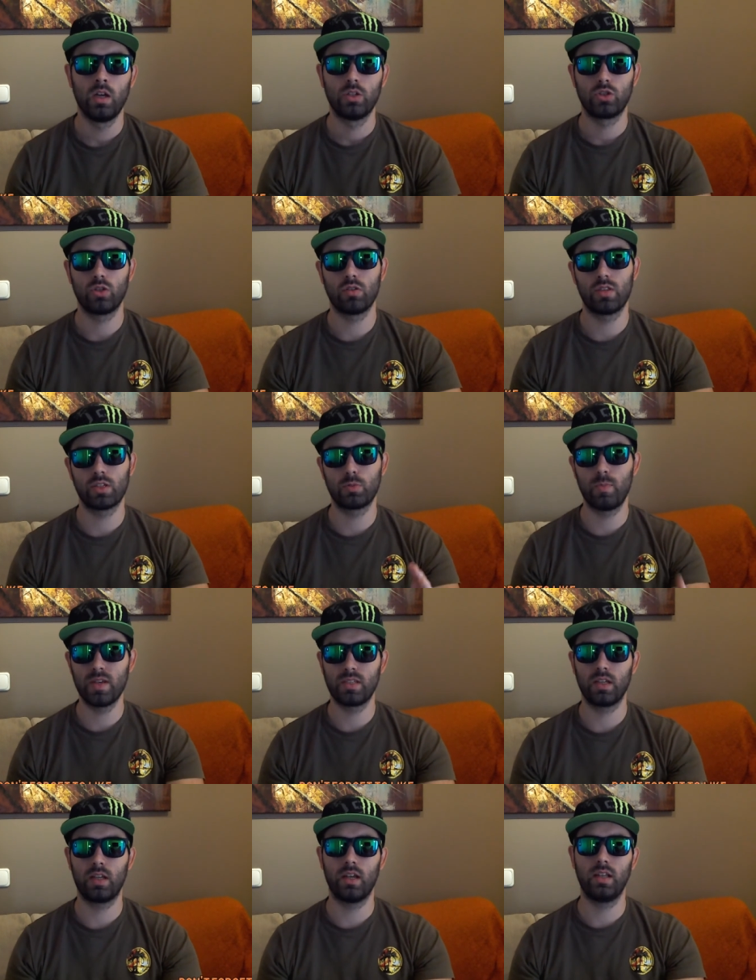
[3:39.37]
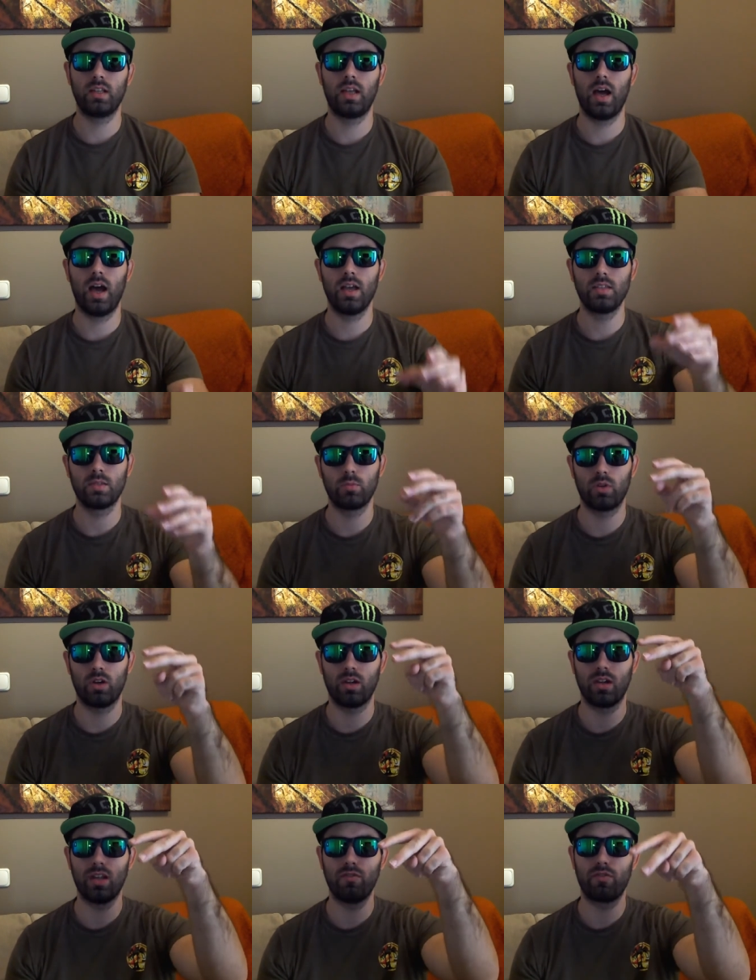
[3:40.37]
So that's basically it, guys. I'm
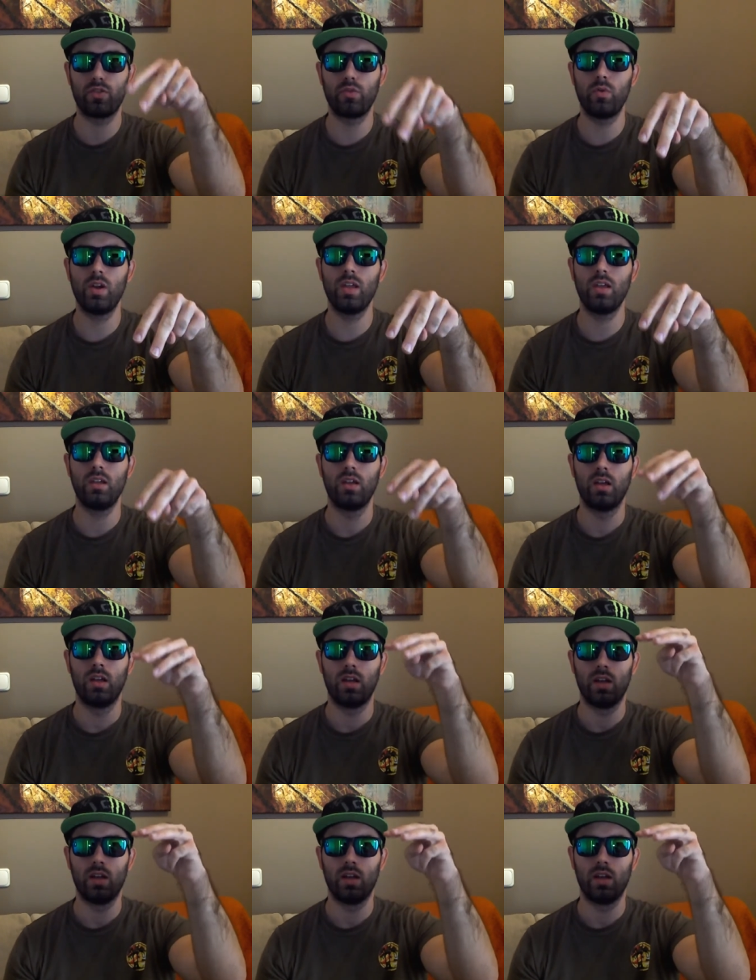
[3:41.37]
going to leave 3